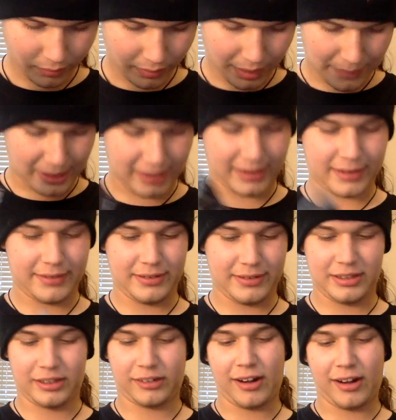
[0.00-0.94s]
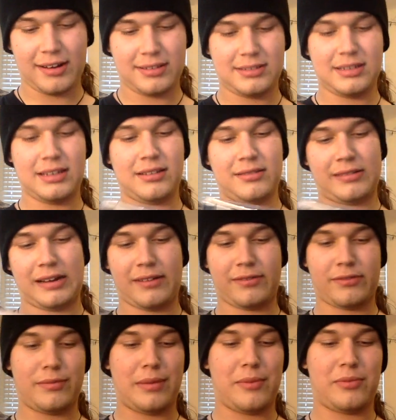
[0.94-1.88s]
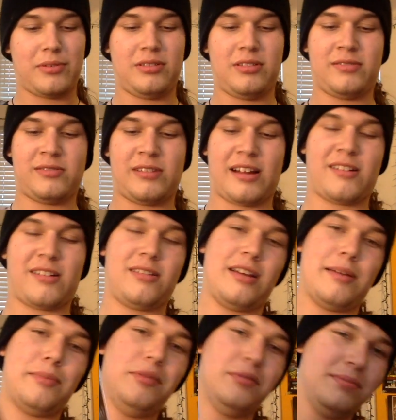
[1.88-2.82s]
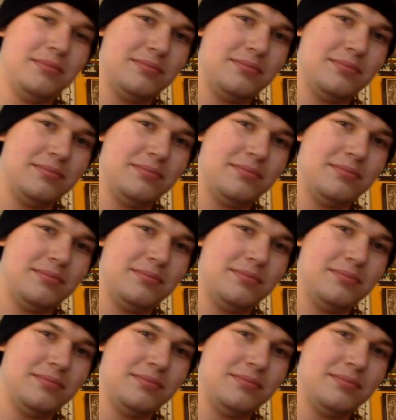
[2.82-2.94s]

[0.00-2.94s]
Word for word: I'm not even gonna try to say the remember the record label.